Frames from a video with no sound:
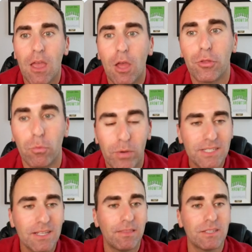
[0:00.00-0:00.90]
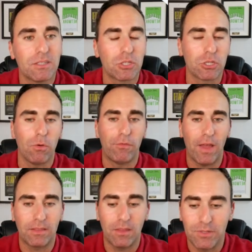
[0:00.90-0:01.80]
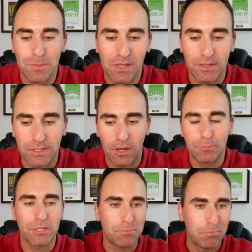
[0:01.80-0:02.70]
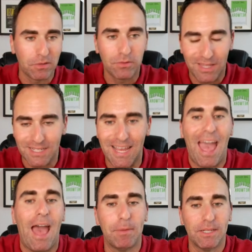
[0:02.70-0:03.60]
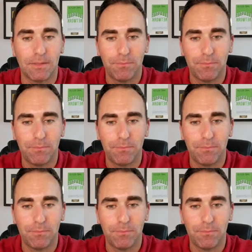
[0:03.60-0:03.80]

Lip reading: The reason that this is so effective is because it helps us build this habit.